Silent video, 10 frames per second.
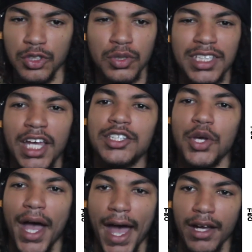you tend
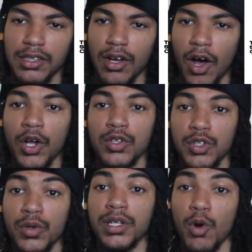to act on
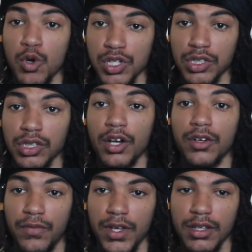your emotions, on
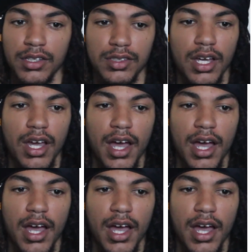your feelings.